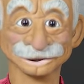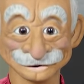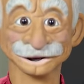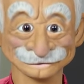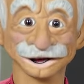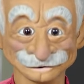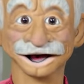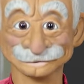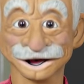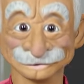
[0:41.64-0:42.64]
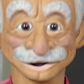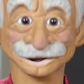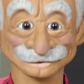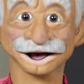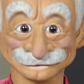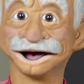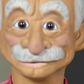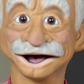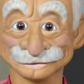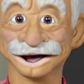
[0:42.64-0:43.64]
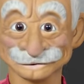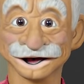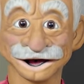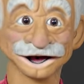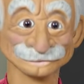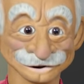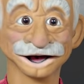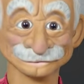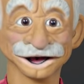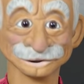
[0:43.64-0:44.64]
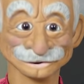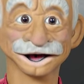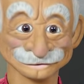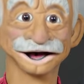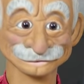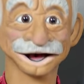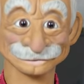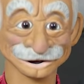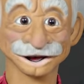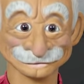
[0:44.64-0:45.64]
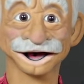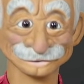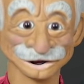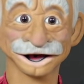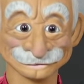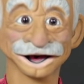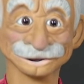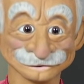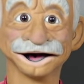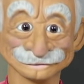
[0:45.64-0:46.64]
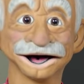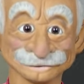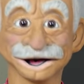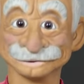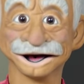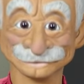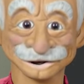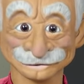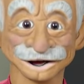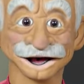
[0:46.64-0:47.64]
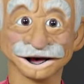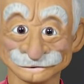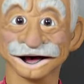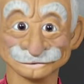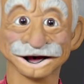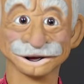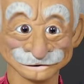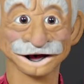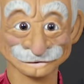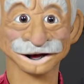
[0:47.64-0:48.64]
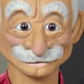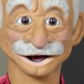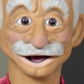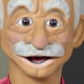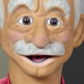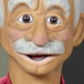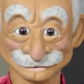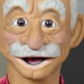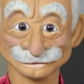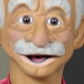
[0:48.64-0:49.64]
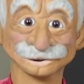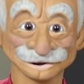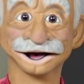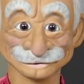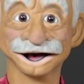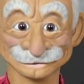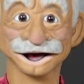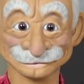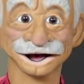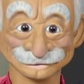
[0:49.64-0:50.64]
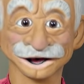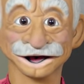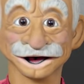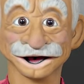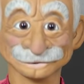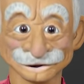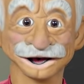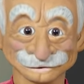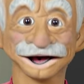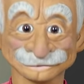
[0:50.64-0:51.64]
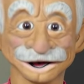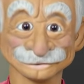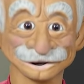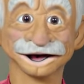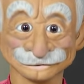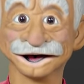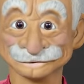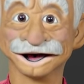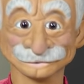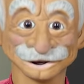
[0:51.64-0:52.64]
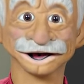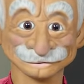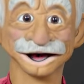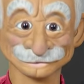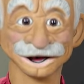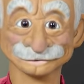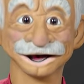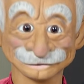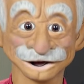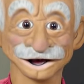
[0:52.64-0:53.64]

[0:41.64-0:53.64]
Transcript: we learned that Dr. Piper is engaged but chose to volunteer in Africa for an entire year before her wedding. When writing to her fiancé, Piper mentioned something else intriguing.